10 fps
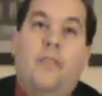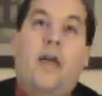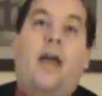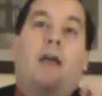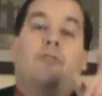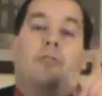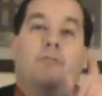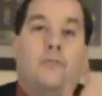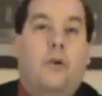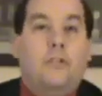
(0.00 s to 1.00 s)
That's
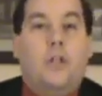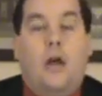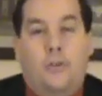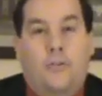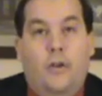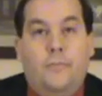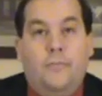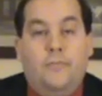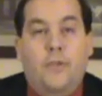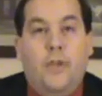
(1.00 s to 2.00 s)
false doctrine.
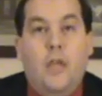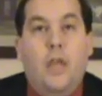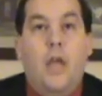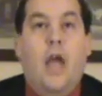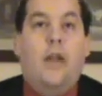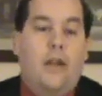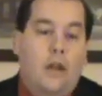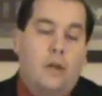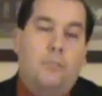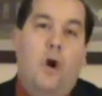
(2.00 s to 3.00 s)
And
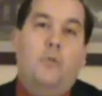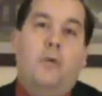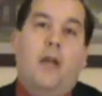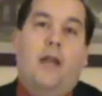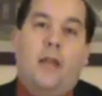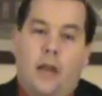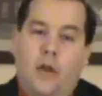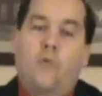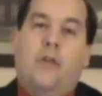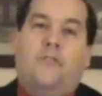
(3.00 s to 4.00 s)
here in a moment, I, I,
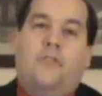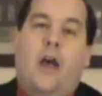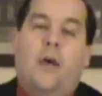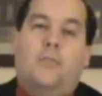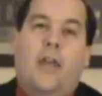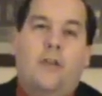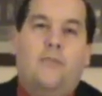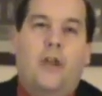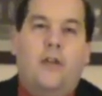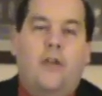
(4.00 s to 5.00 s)
know we stopped at a
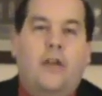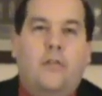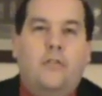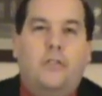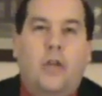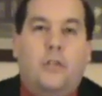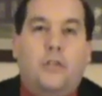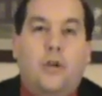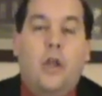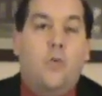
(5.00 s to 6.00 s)
very critical
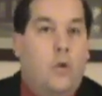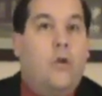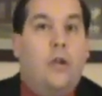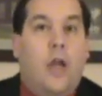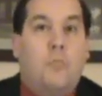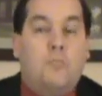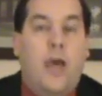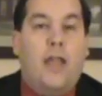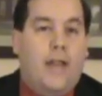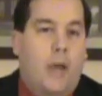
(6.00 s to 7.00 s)
juncture. We're going to come
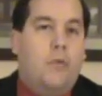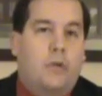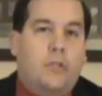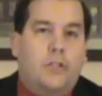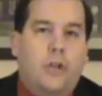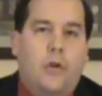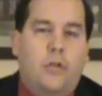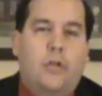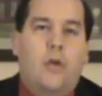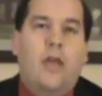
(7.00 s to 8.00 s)
back and I'm going to
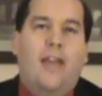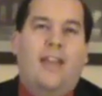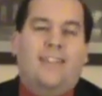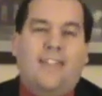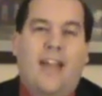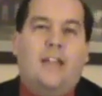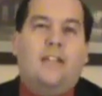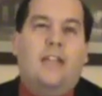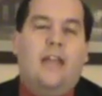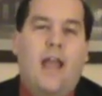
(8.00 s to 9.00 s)
show you
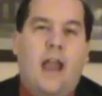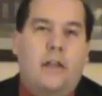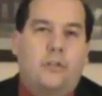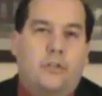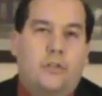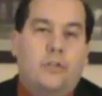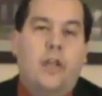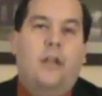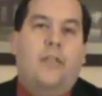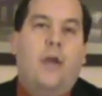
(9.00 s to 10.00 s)
exactly the answers
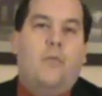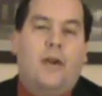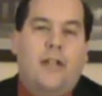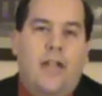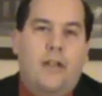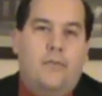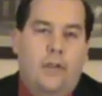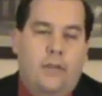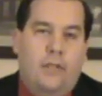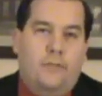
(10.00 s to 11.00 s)
that were given
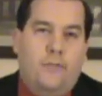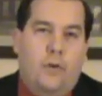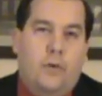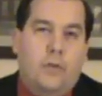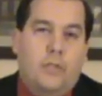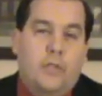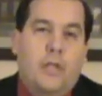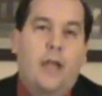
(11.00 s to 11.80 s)
to these folks.